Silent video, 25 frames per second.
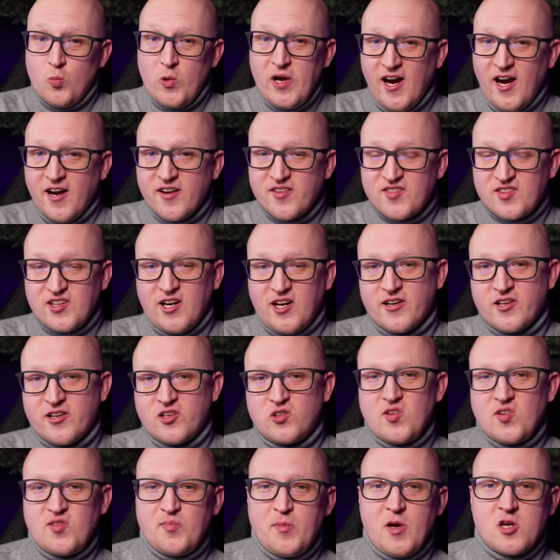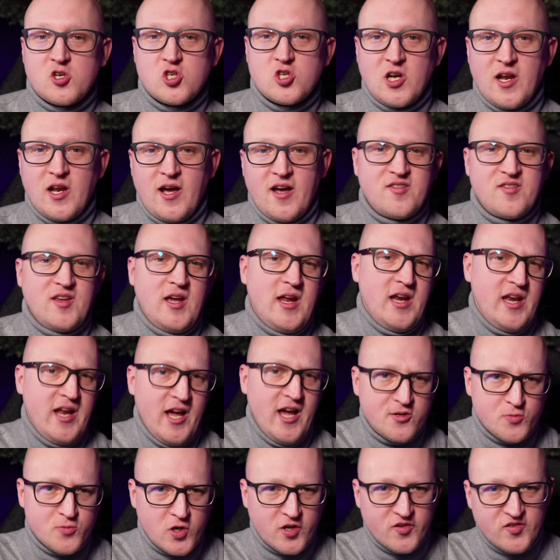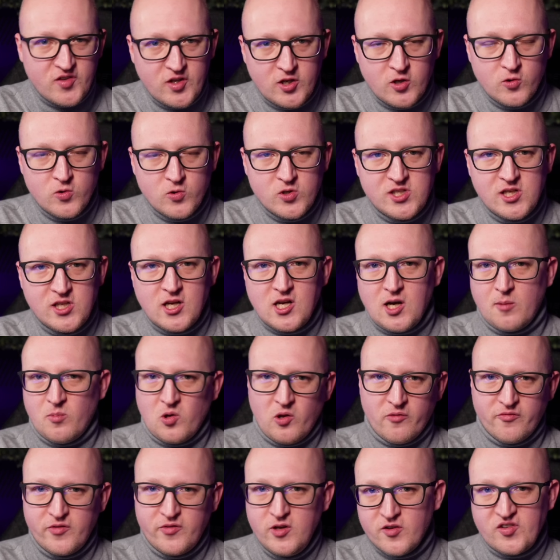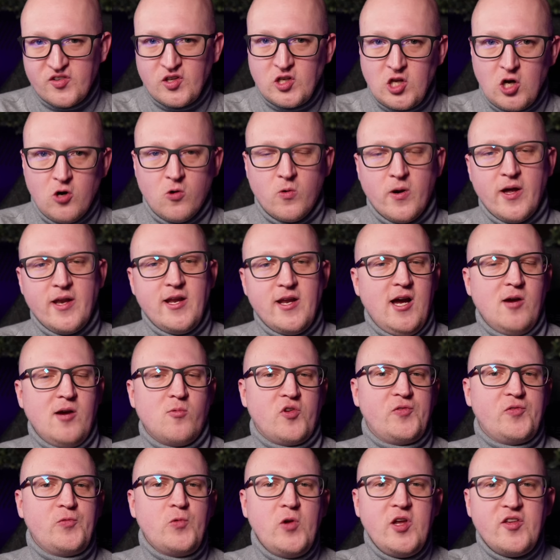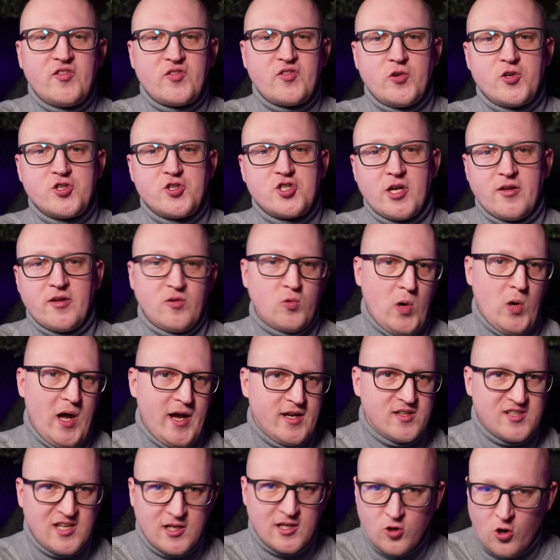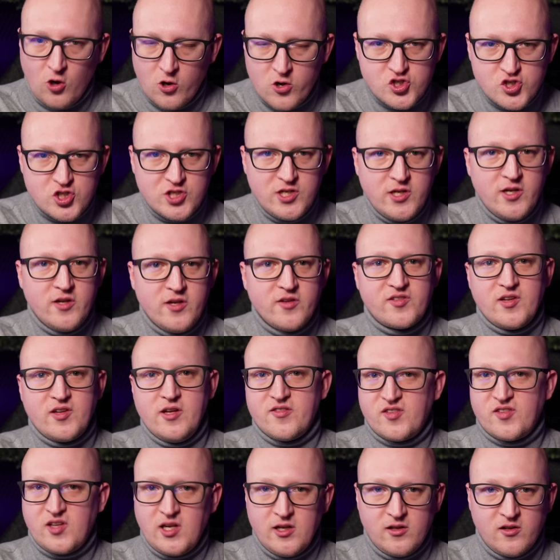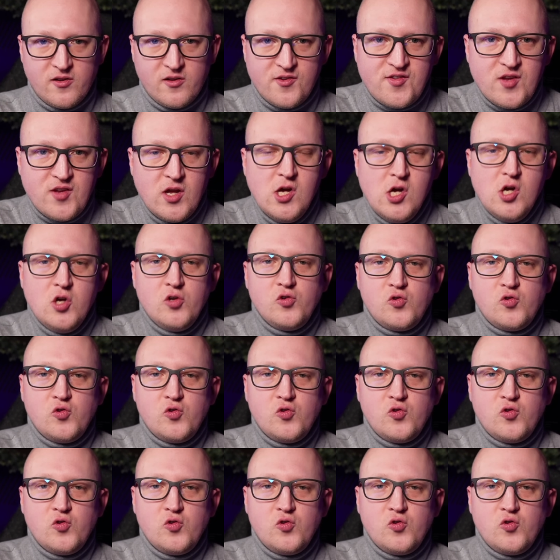when I started to specialize in network security a couple of years ago and I was researching the right technologies and skills,